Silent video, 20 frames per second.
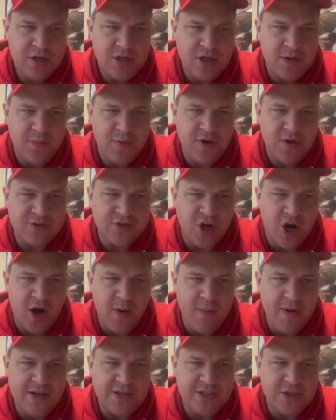The Bills
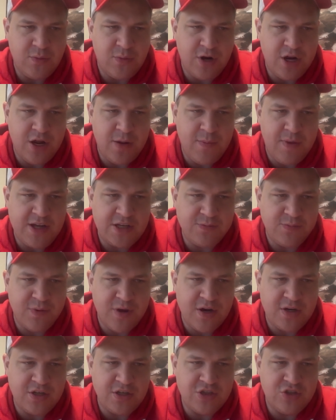are missing one of their best
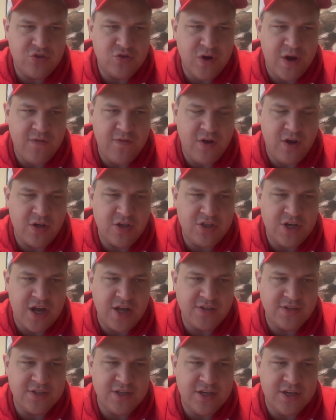players in Trevon
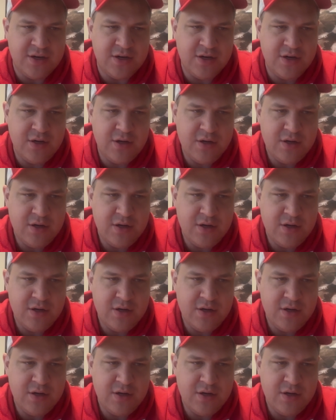Johnson.